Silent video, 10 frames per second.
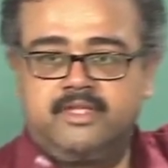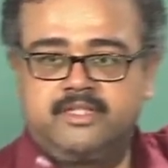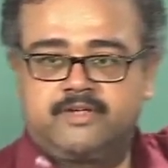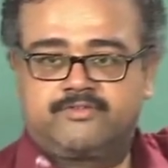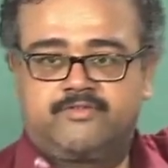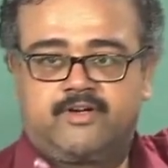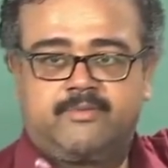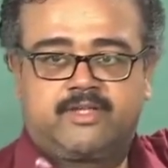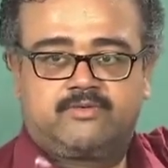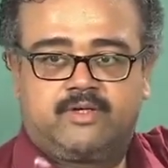each of the
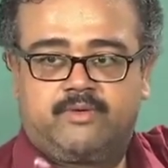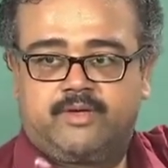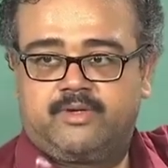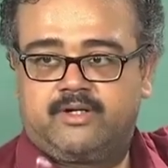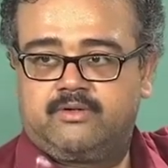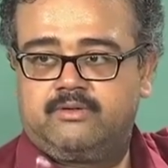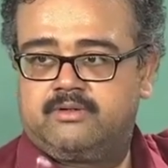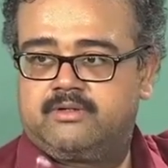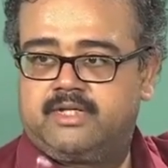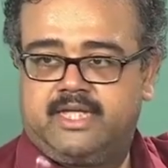form x1 y1 to
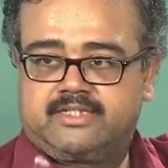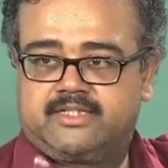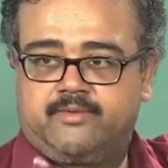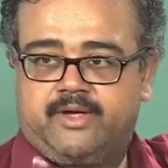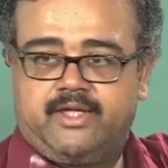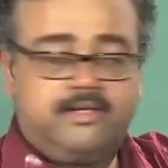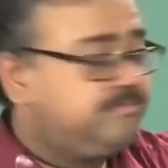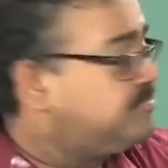xn yn,